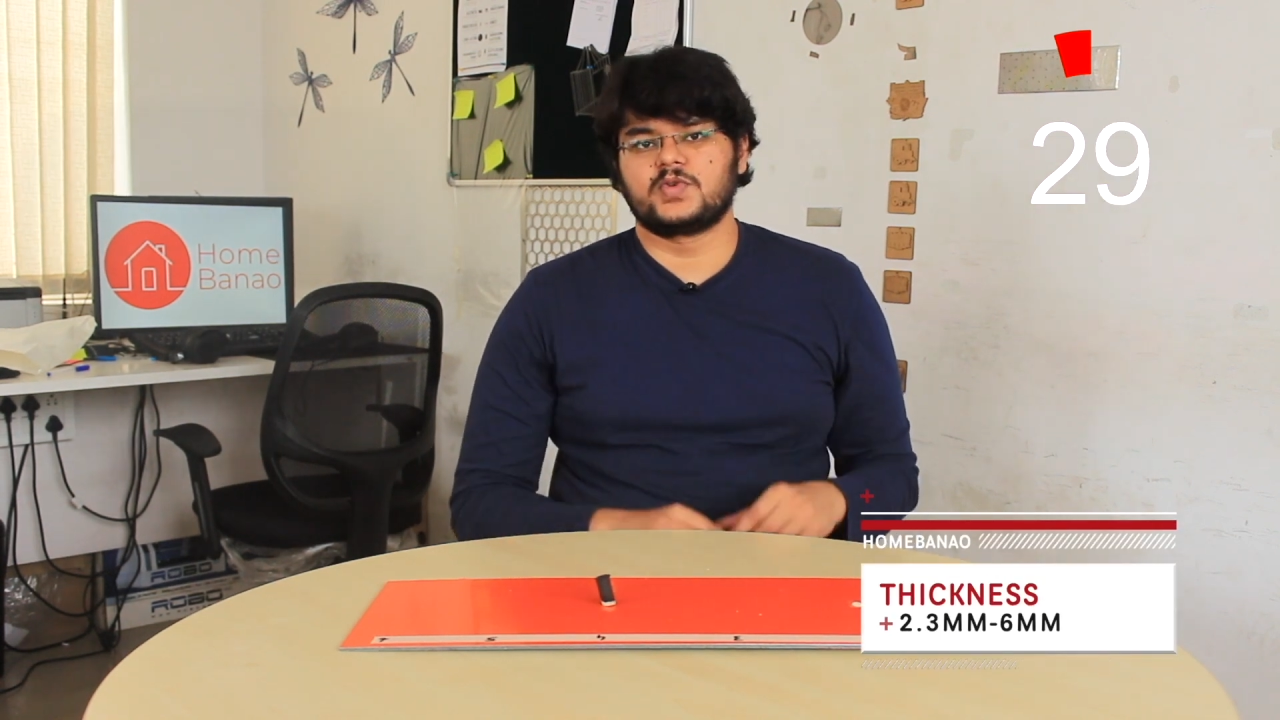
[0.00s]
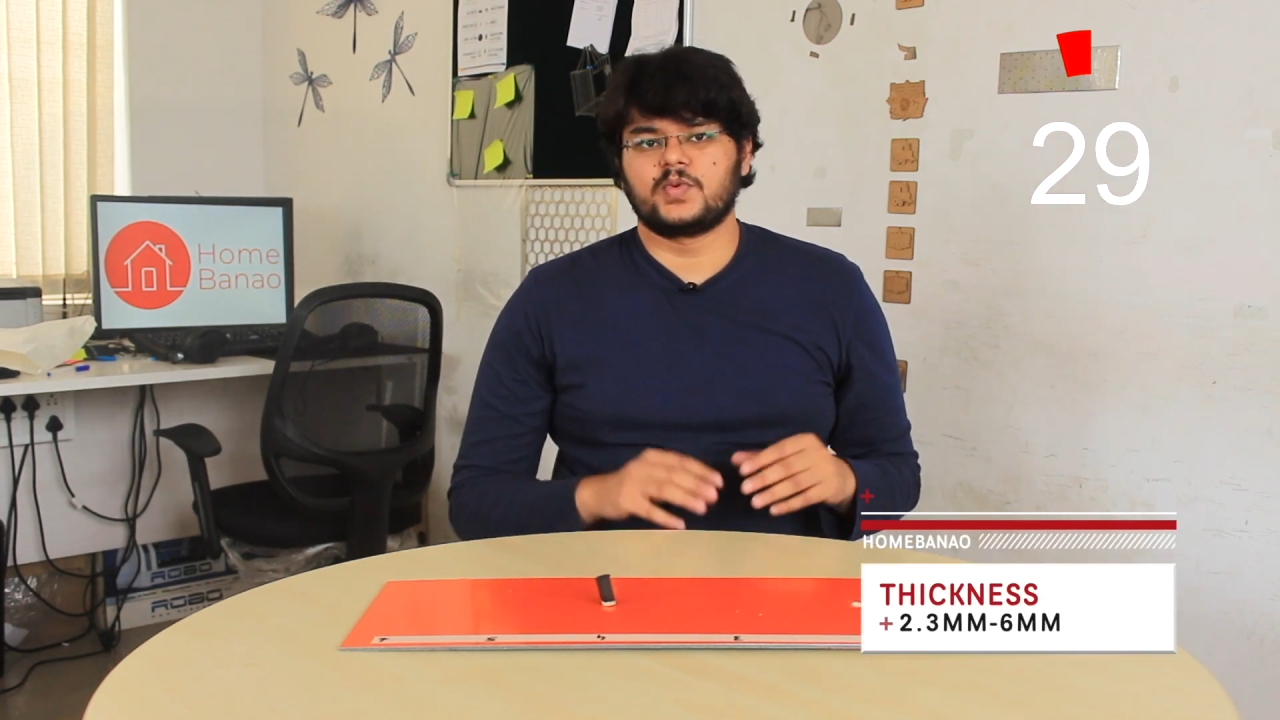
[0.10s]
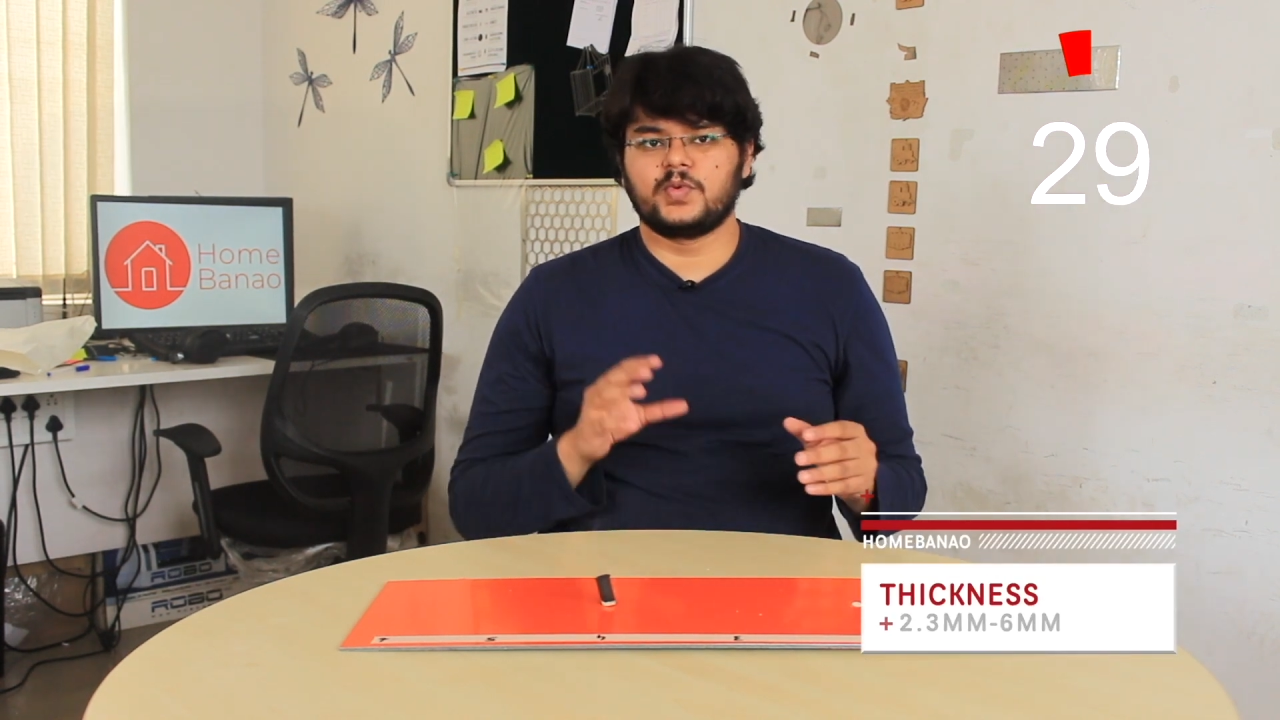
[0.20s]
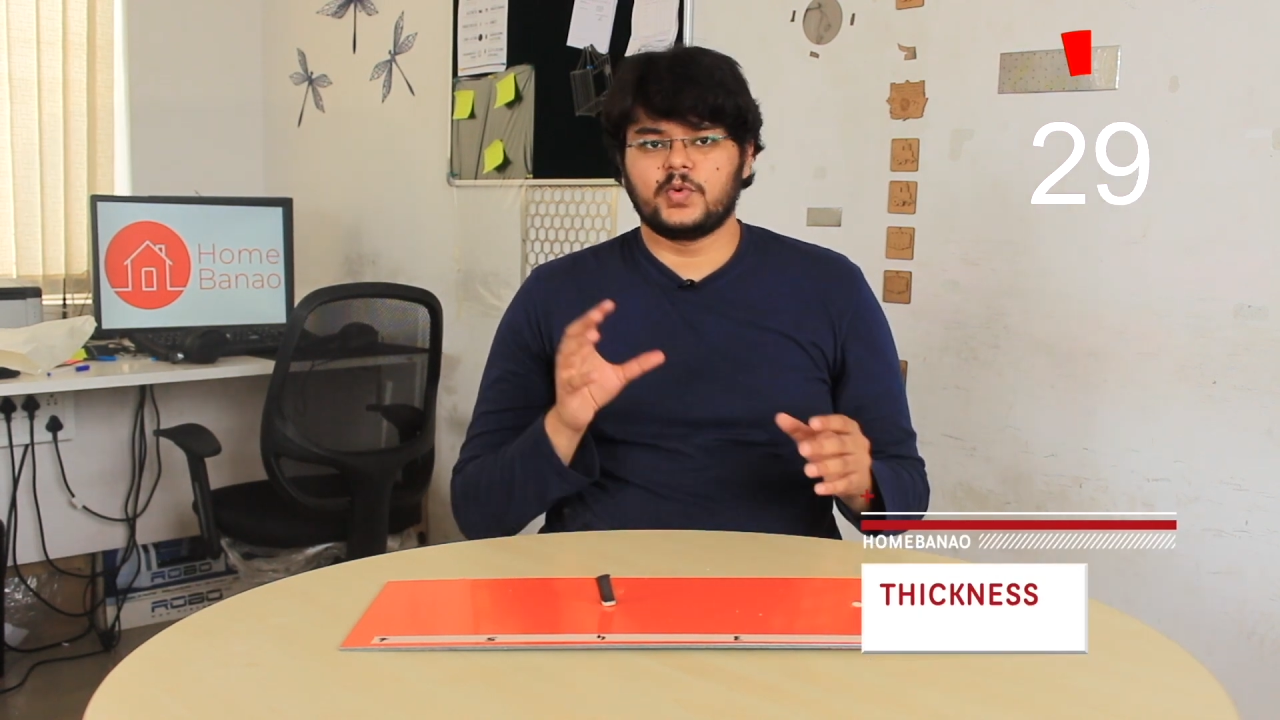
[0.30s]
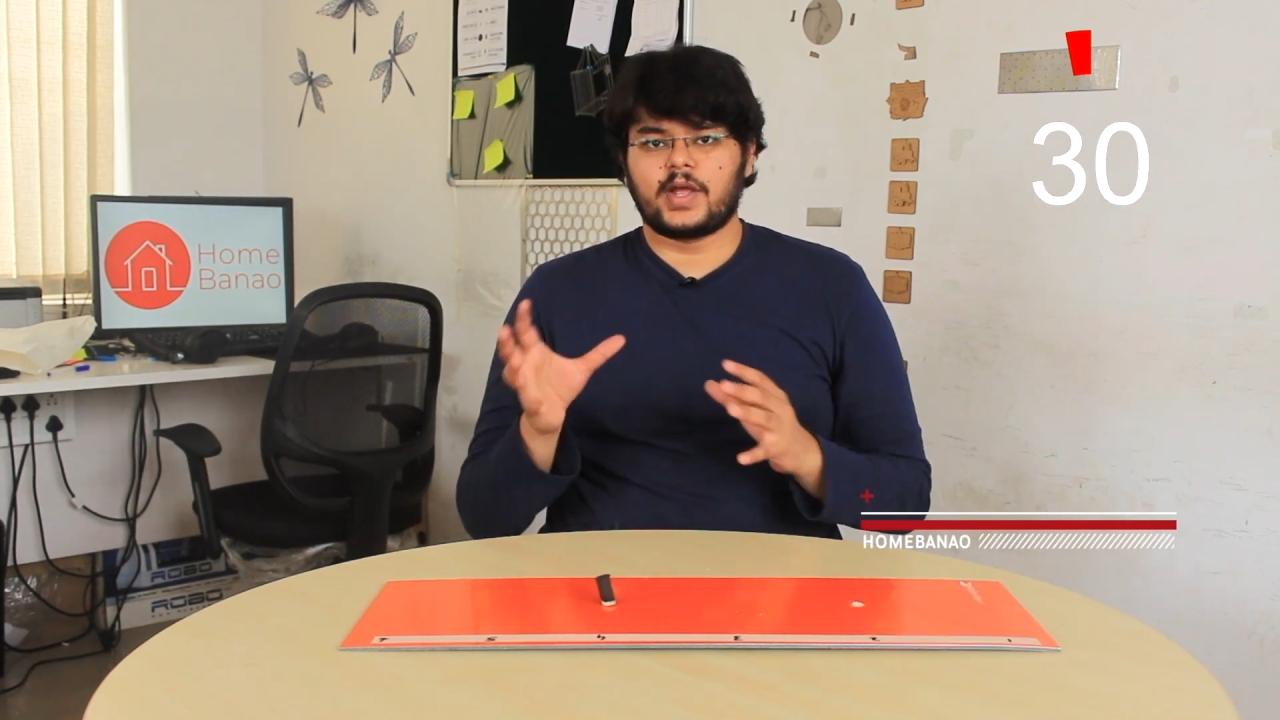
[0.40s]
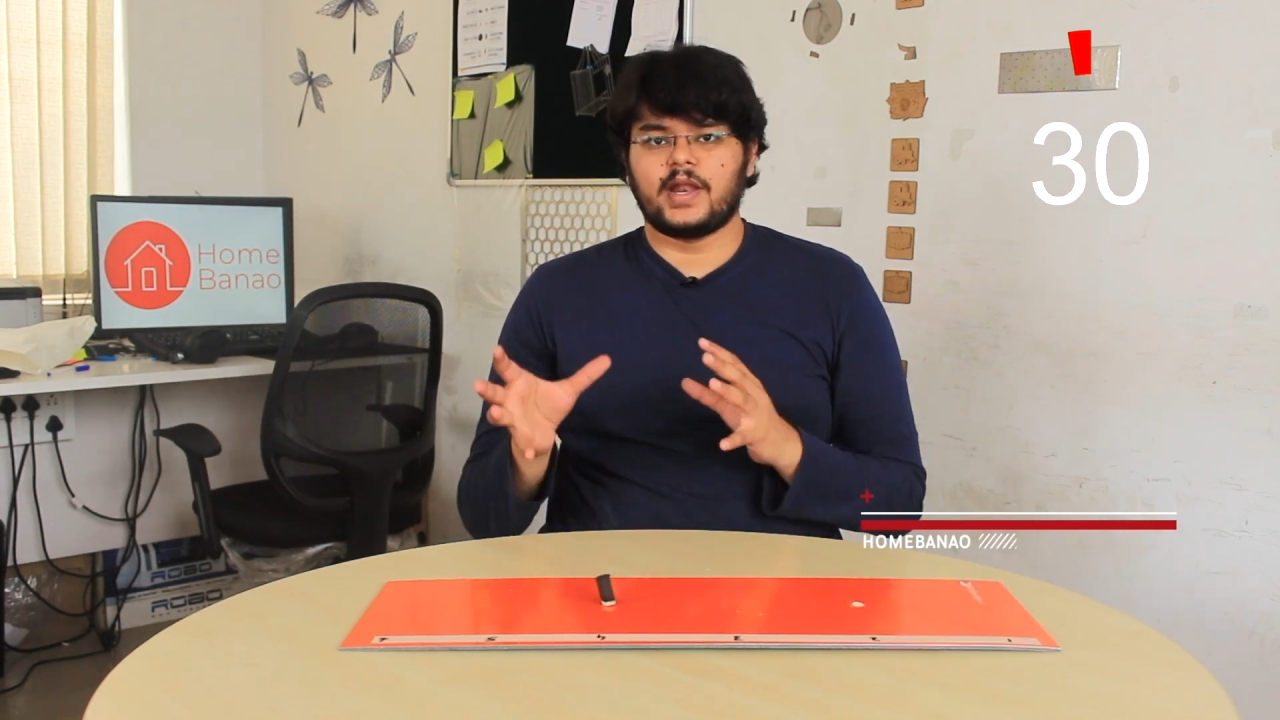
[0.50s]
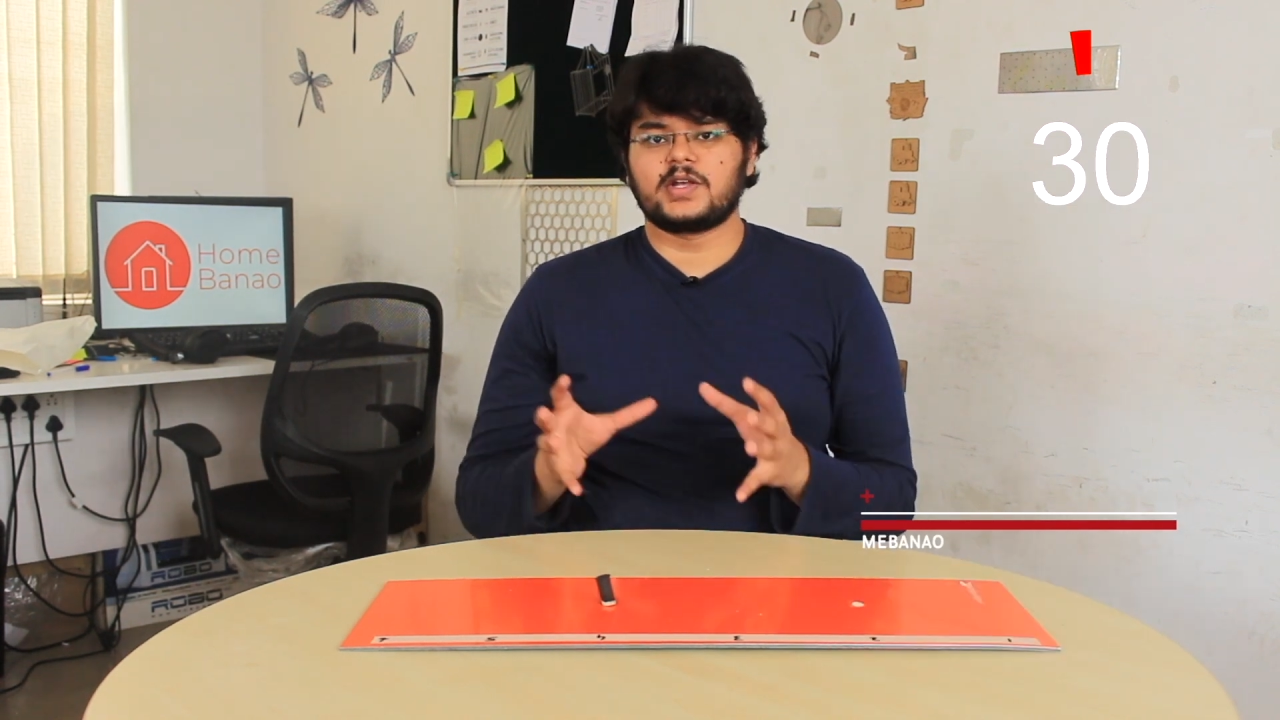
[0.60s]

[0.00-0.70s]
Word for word: So you can